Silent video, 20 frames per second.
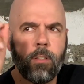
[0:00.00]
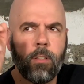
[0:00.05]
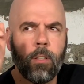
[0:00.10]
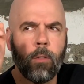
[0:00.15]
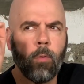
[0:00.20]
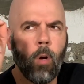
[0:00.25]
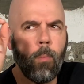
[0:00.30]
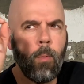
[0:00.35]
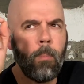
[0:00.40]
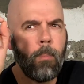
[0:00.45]
the
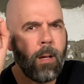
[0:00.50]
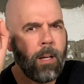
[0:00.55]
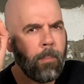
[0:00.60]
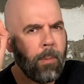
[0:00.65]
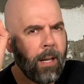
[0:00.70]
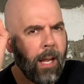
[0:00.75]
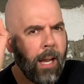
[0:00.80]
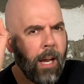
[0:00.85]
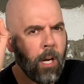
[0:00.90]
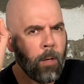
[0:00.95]
aroma might have
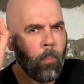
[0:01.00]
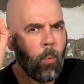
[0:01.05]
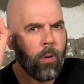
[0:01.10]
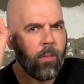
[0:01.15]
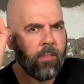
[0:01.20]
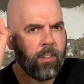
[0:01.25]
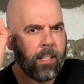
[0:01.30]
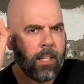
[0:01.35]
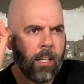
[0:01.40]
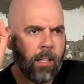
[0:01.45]
been a hair more
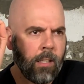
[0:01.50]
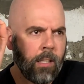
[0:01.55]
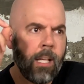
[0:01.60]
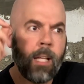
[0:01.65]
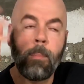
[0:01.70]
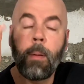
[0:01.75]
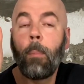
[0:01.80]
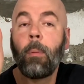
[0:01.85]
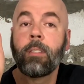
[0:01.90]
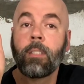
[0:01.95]
vanilla,
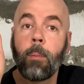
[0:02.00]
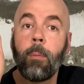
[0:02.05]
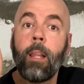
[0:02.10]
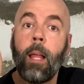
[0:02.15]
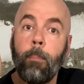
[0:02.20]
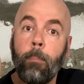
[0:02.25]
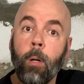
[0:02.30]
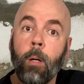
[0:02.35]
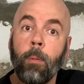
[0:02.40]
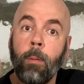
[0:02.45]
and maybe some of
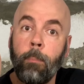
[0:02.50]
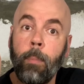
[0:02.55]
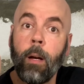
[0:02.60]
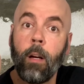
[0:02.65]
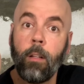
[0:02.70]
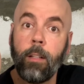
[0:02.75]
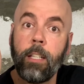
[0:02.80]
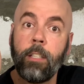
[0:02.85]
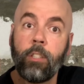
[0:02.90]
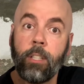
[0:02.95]
that bourbon
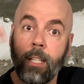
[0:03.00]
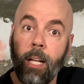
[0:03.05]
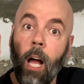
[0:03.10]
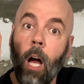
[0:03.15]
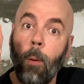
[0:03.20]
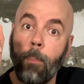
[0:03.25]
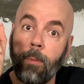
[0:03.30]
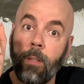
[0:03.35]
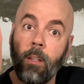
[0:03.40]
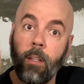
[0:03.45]
barrel aging
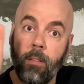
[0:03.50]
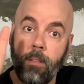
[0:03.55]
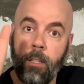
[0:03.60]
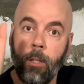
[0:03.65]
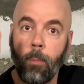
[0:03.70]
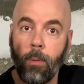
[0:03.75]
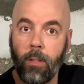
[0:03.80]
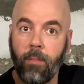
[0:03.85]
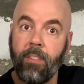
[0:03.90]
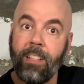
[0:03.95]
helped with
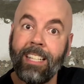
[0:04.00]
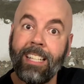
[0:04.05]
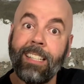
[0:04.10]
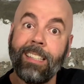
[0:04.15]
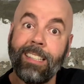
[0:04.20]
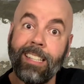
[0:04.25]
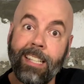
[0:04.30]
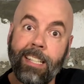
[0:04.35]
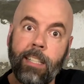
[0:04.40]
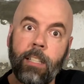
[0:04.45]
the
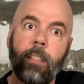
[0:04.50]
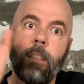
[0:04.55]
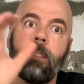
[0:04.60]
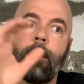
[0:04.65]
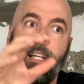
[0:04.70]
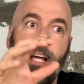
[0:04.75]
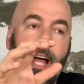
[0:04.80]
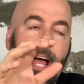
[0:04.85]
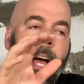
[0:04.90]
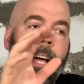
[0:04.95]
vanillin
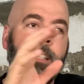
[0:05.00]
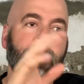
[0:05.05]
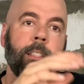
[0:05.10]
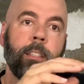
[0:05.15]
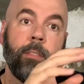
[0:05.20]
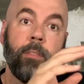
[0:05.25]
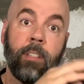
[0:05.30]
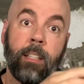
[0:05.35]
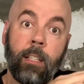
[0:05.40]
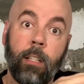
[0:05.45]
to add to
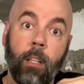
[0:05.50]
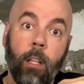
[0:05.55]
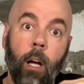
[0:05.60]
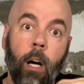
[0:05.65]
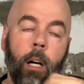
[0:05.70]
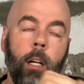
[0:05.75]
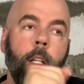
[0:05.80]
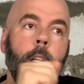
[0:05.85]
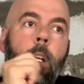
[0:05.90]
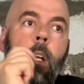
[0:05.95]
the
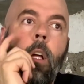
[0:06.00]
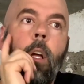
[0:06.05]
vanilla.